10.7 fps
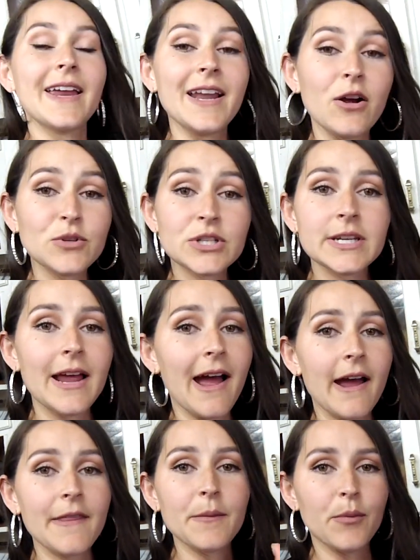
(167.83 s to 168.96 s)
now I'm just gonna
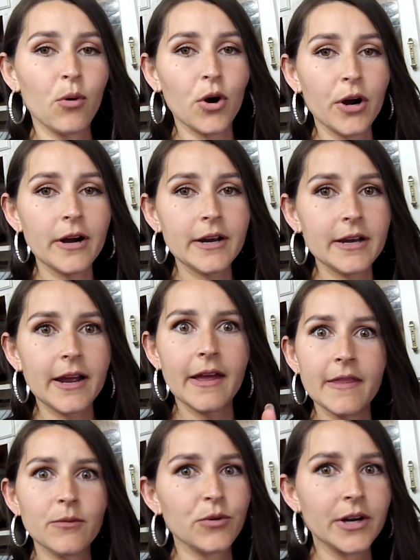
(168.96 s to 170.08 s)
add the pork and
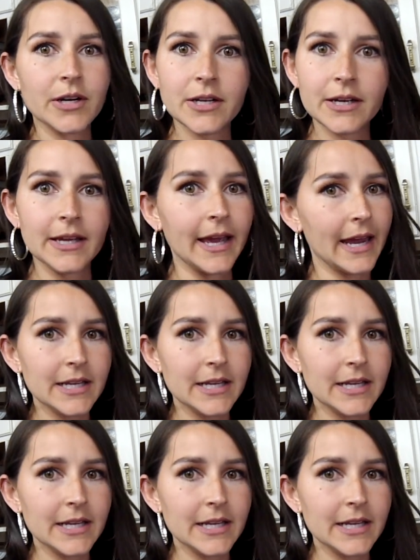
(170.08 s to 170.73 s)
then we're gonna get